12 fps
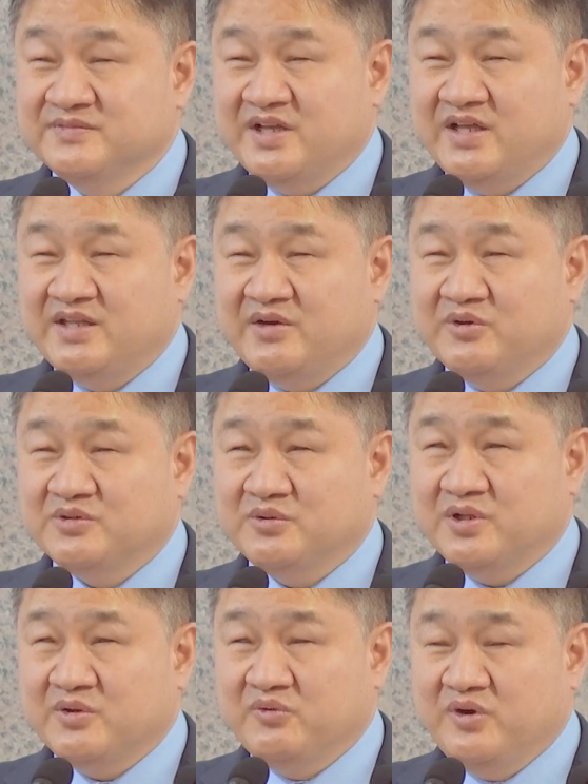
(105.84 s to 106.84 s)
and there was
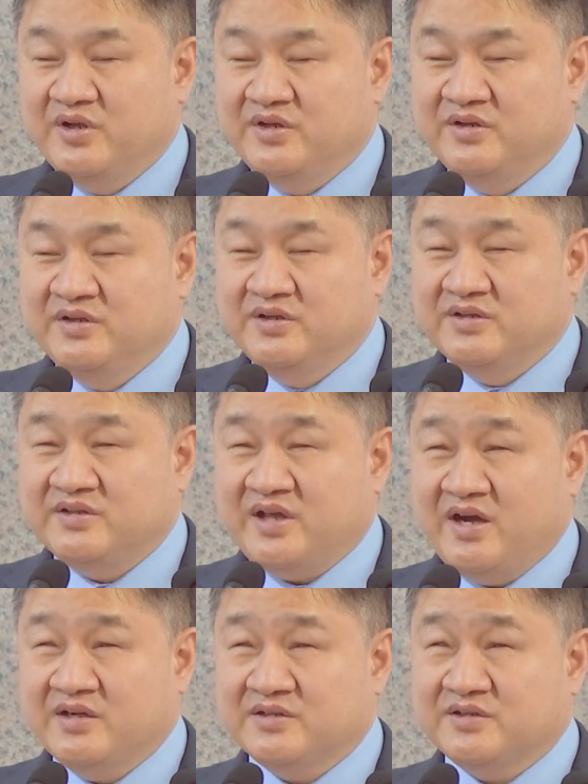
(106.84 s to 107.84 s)
only one
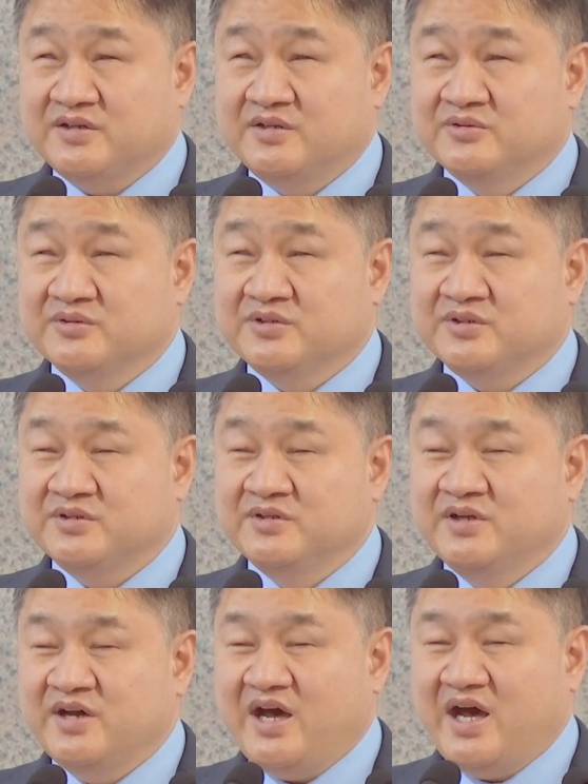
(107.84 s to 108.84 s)
doctor who could
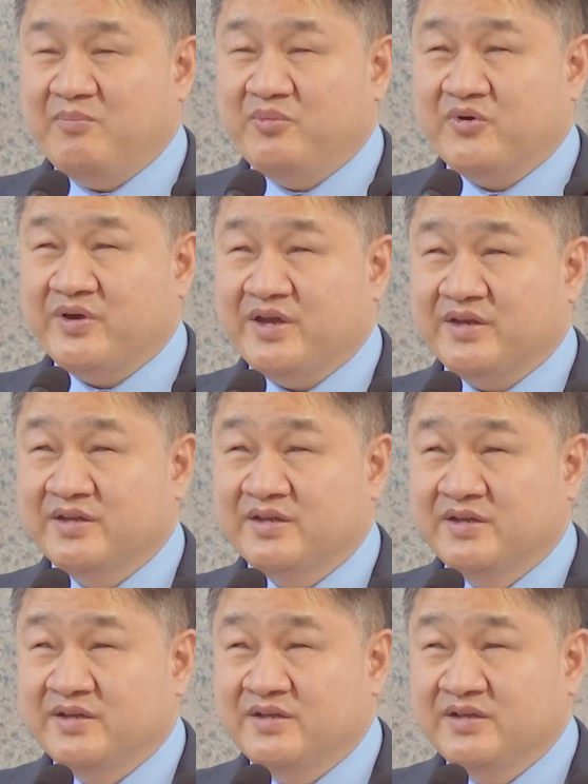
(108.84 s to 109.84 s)
operate,
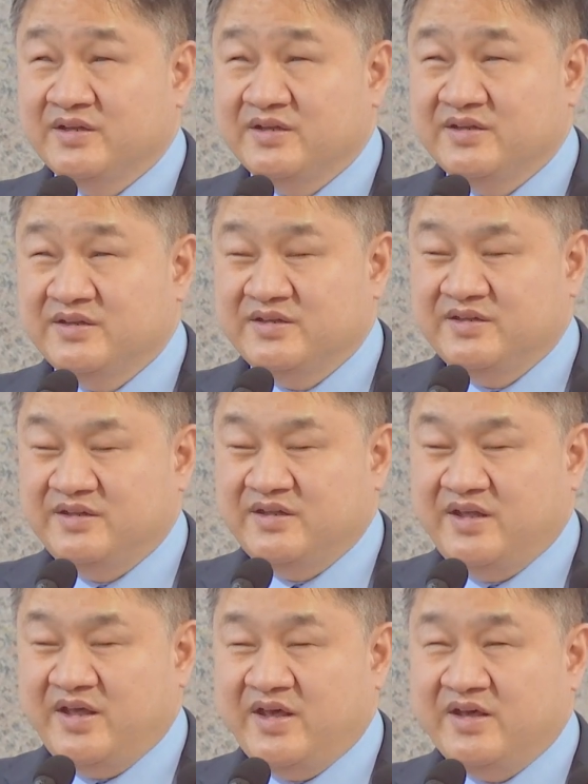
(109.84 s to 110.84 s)

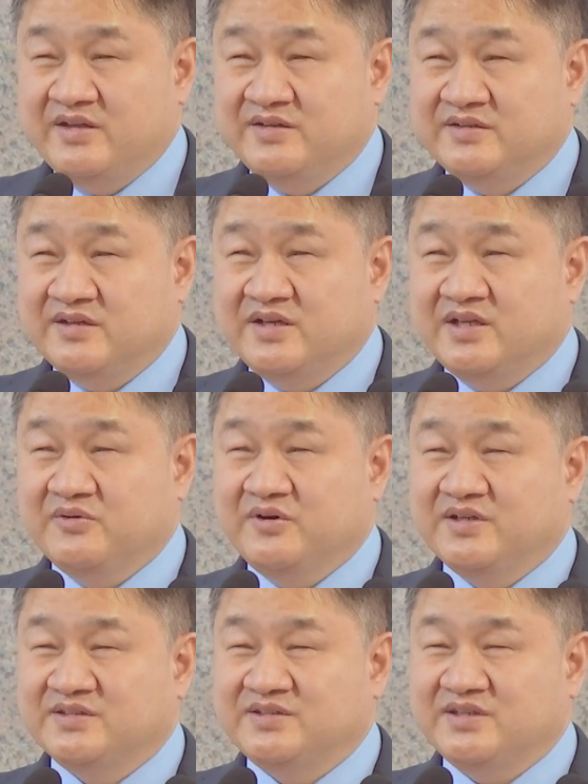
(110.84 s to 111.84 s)
and he
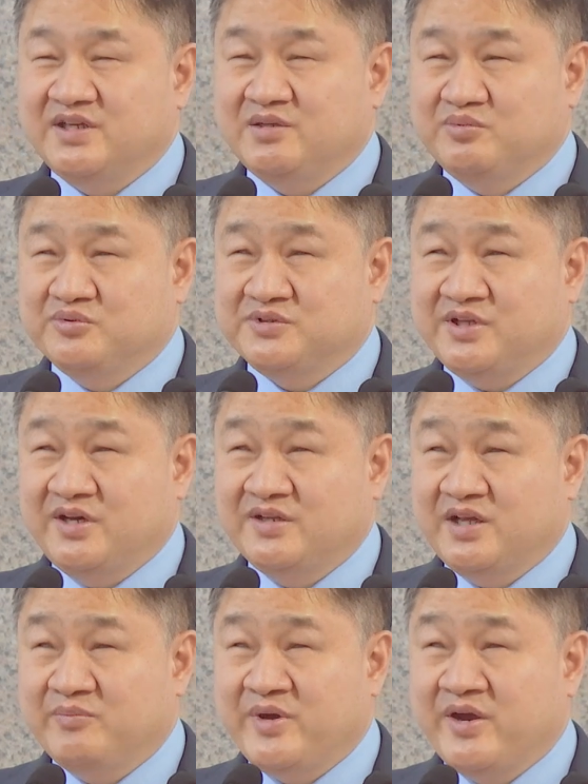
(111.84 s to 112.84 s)
was in Busan
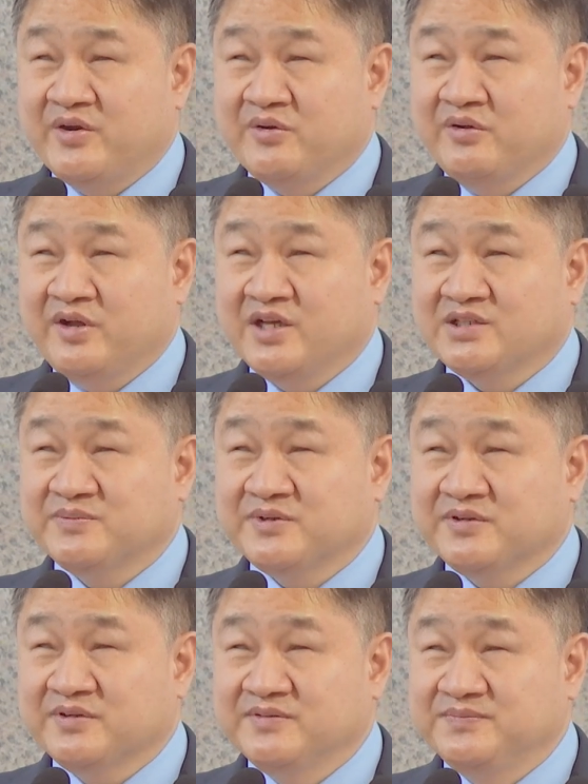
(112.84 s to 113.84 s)
at Mary Knoll
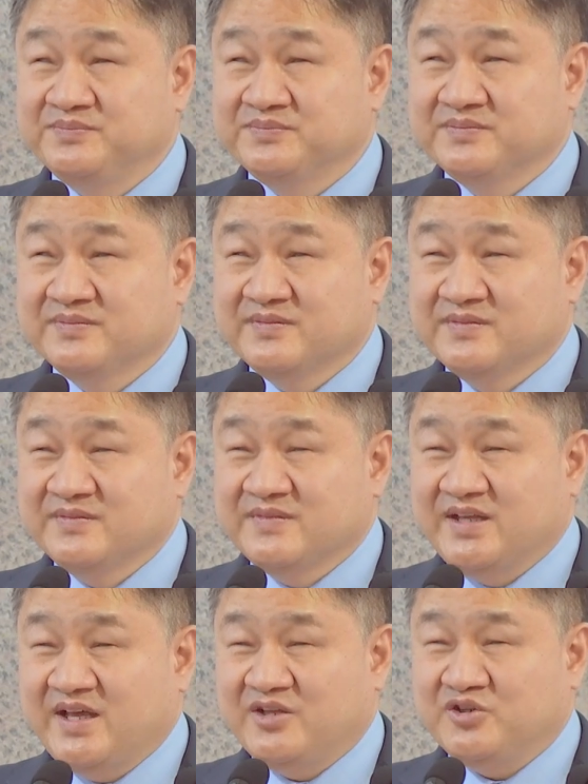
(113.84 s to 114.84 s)
Hospital.
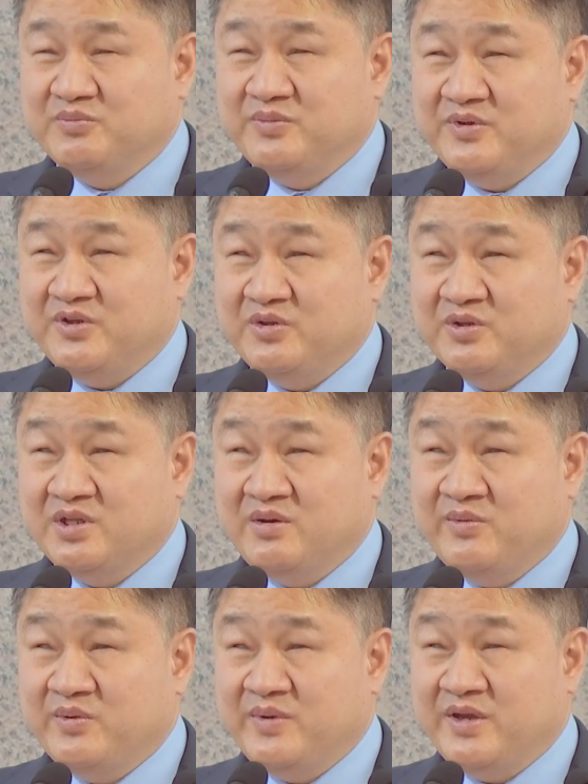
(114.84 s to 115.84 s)
As you, some
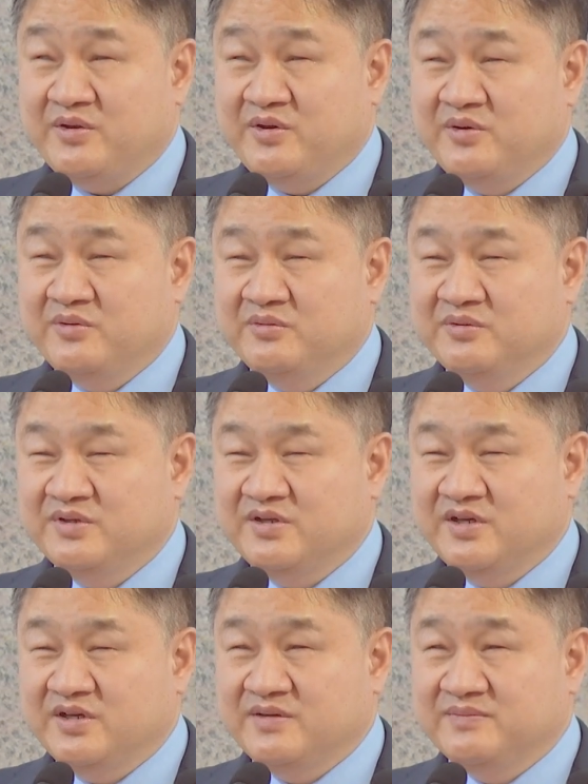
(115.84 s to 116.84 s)
of you may know,
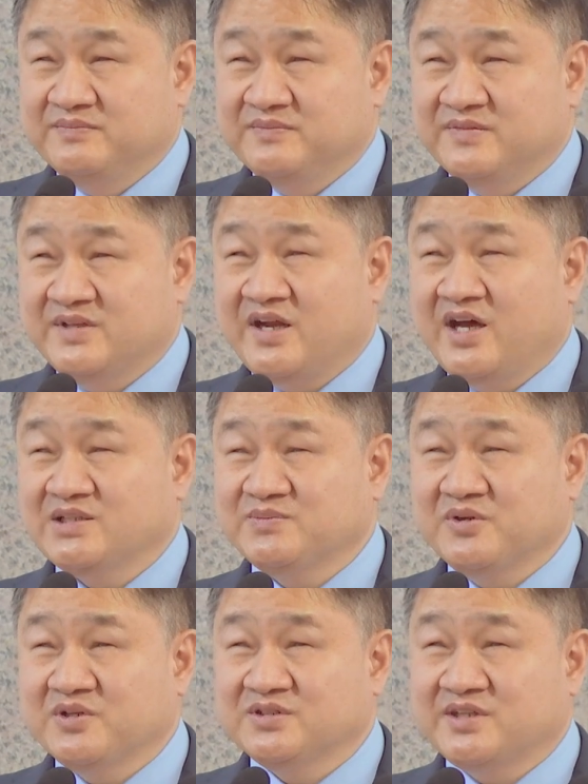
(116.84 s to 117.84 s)
that
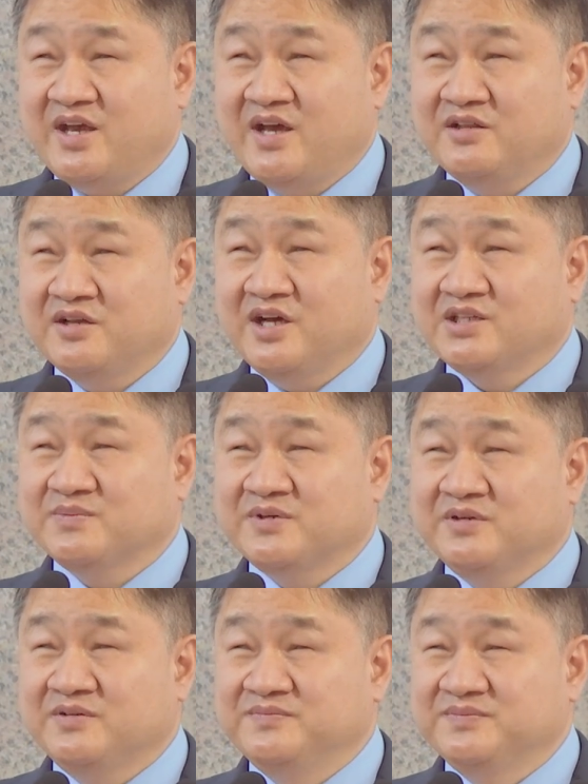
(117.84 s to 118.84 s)
hospital is a Catholic hospital,